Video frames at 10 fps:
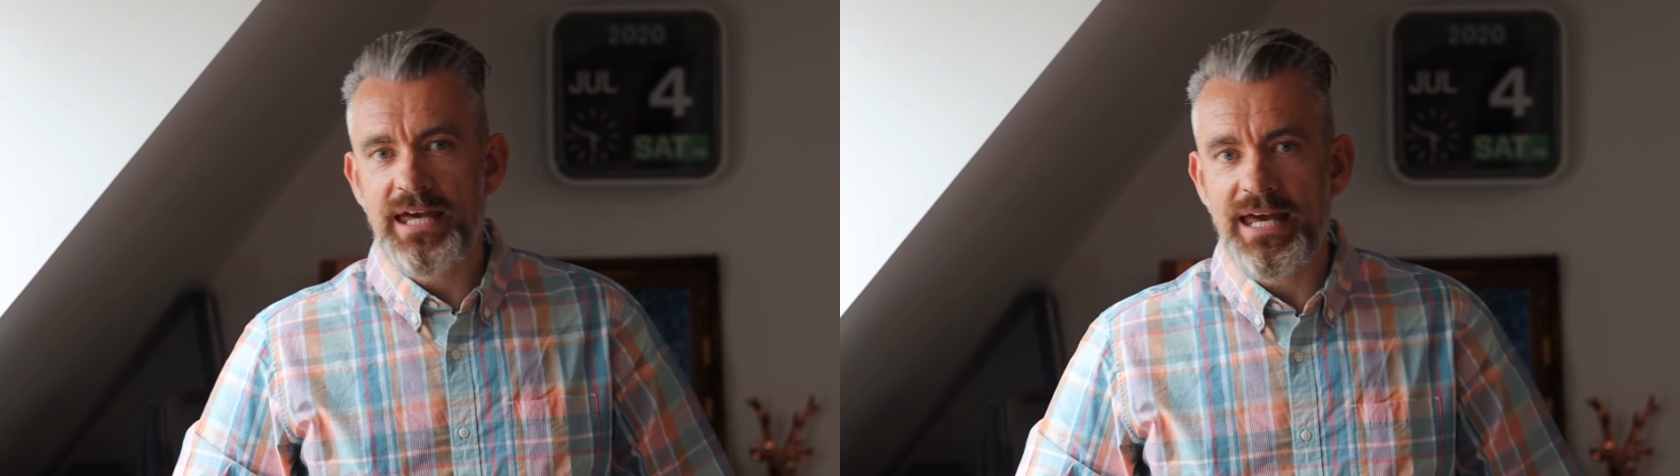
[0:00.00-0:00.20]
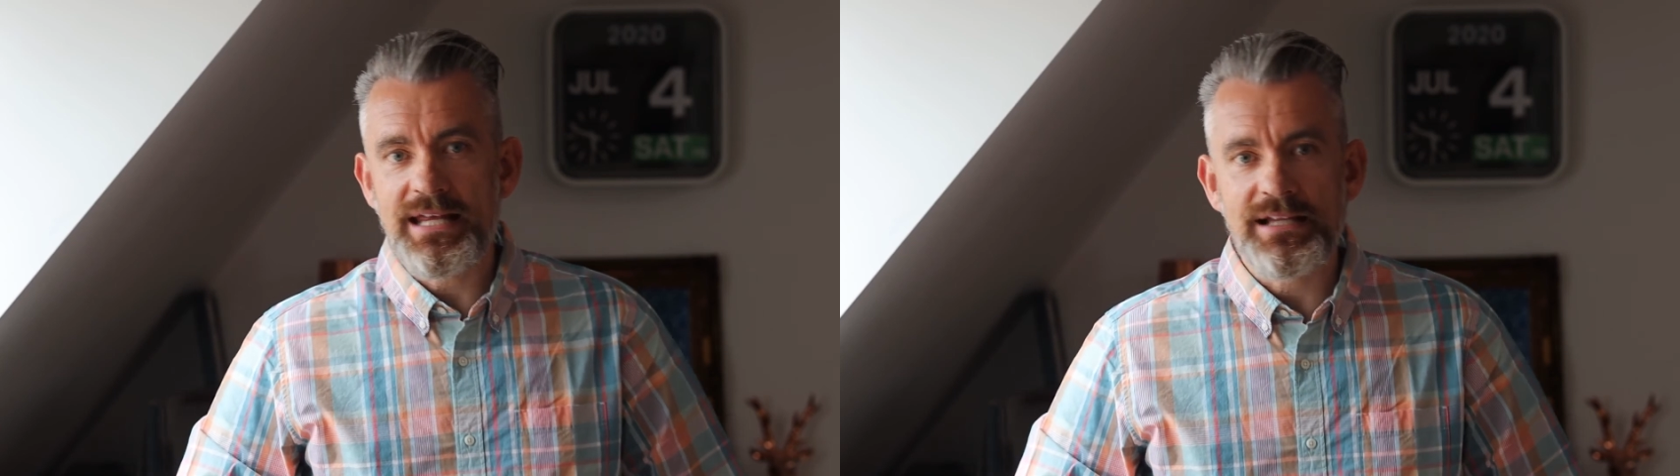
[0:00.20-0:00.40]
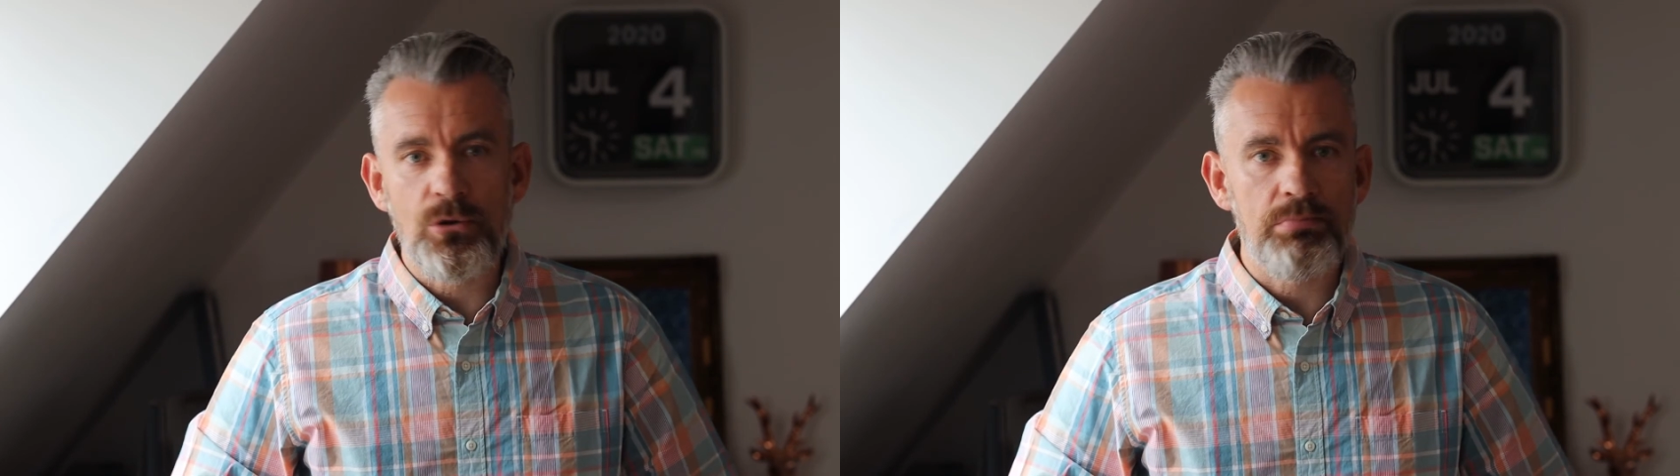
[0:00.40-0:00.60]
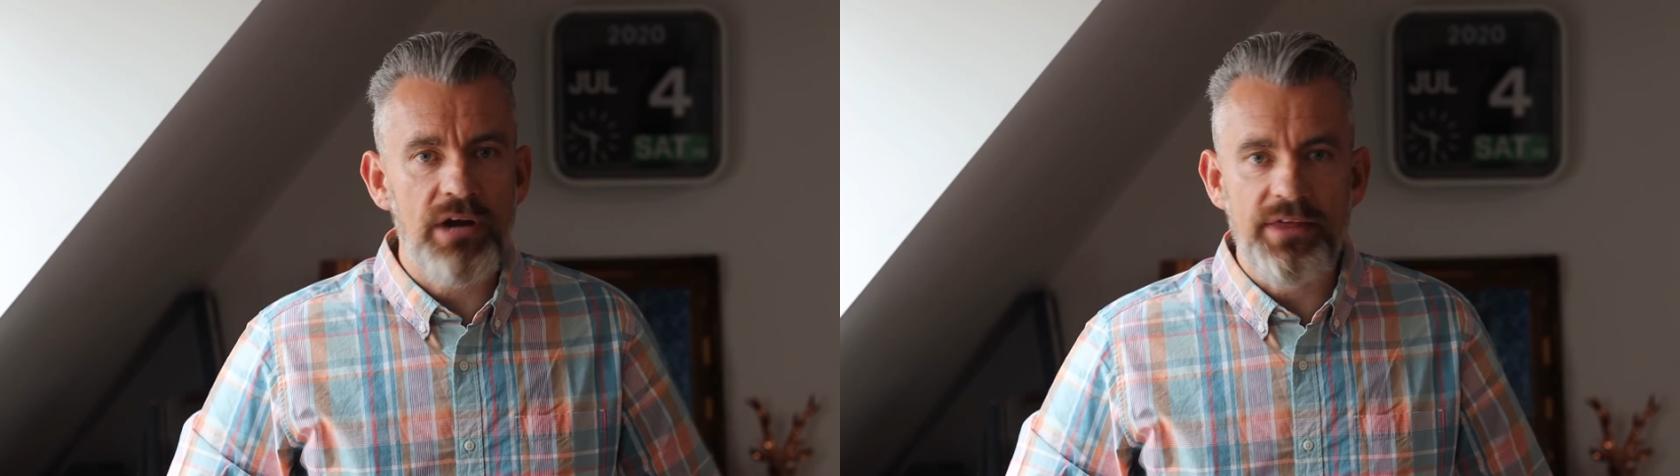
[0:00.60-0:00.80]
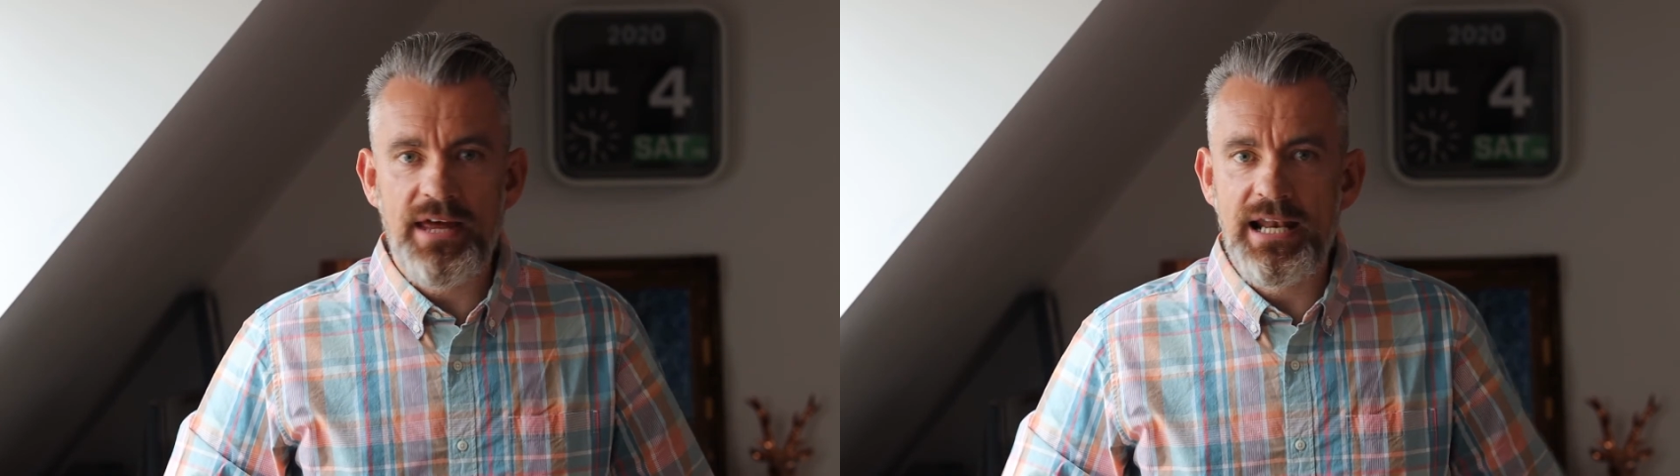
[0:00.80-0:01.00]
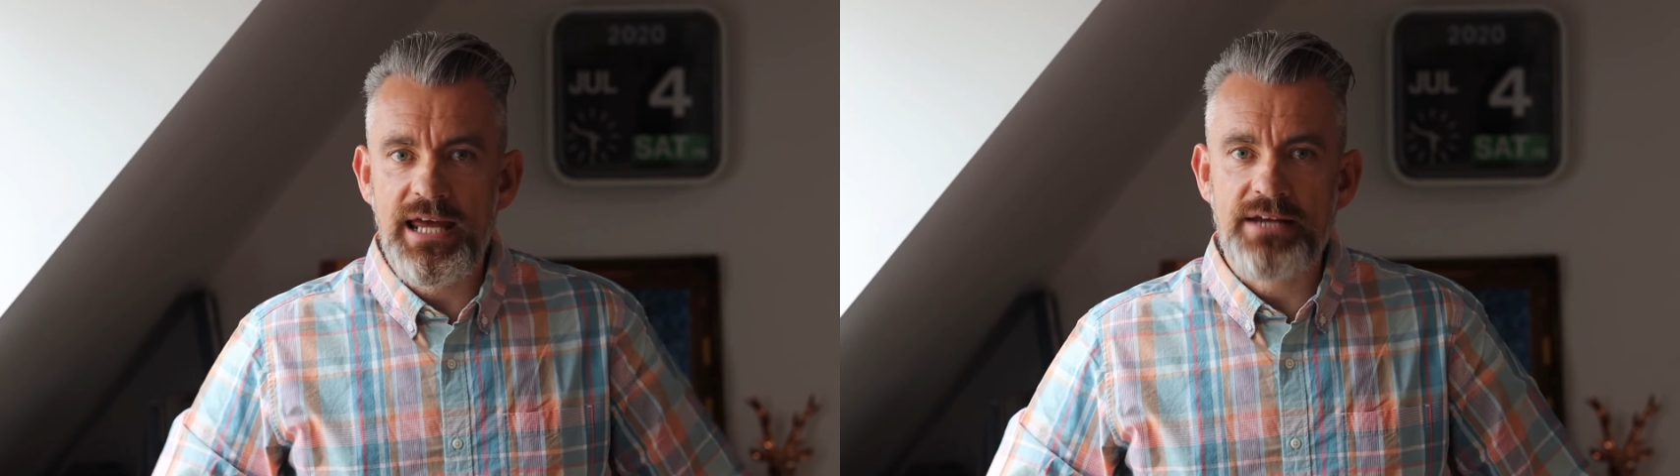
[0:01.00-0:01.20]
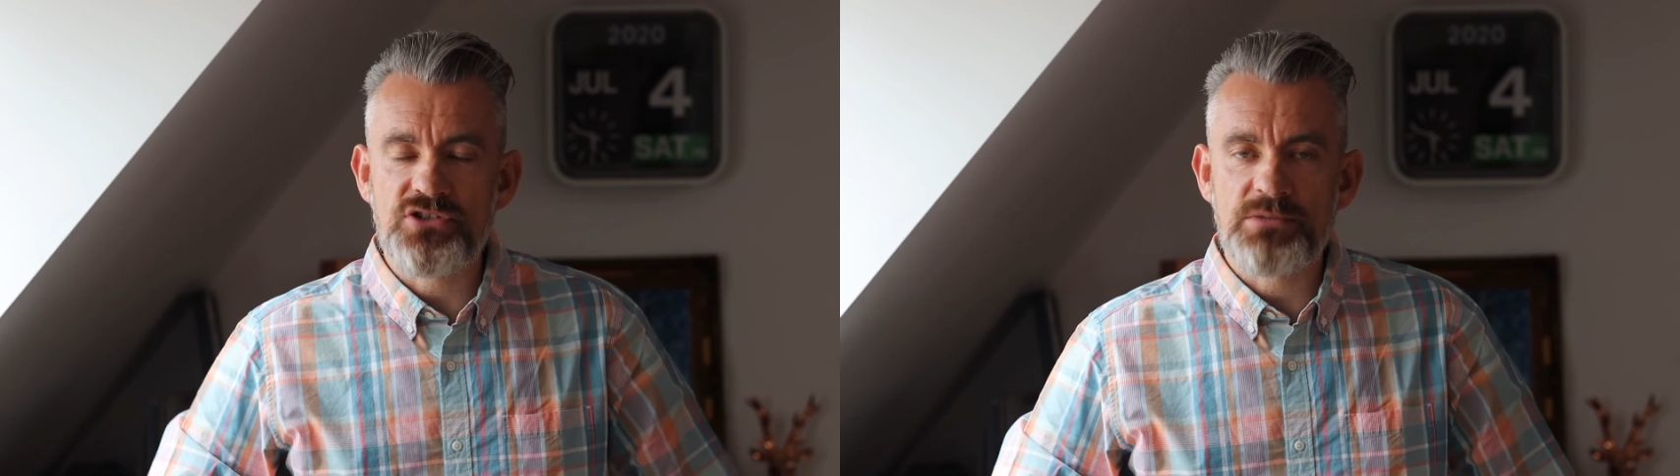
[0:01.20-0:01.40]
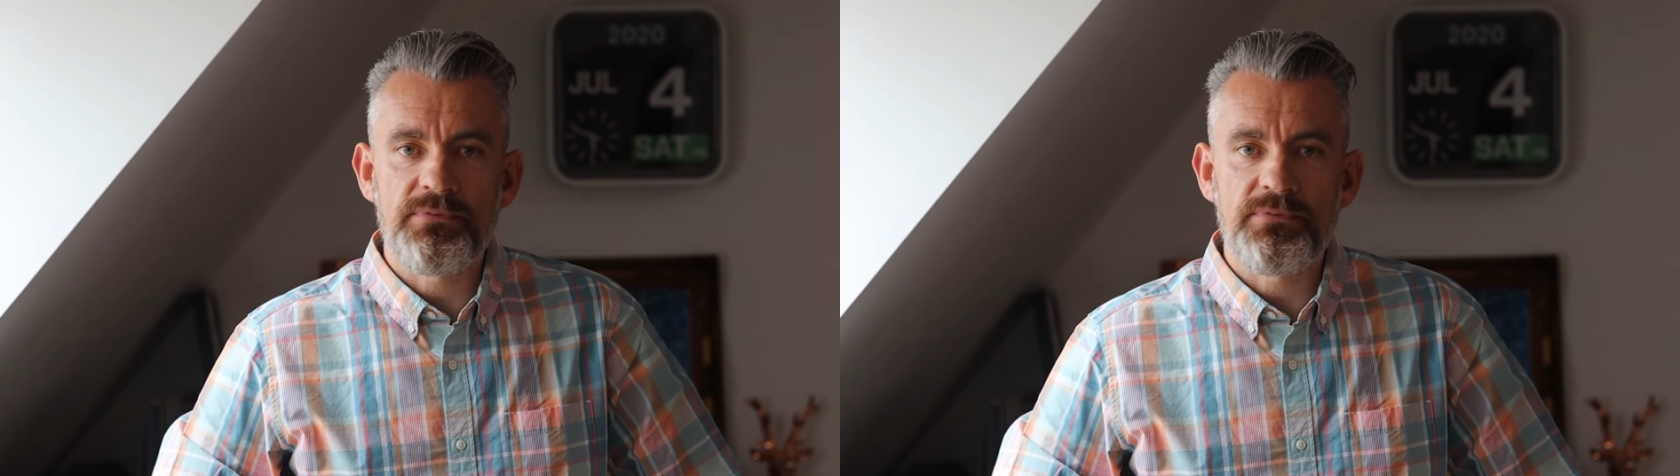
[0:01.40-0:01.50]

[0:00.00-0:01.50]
get ill or break their leg just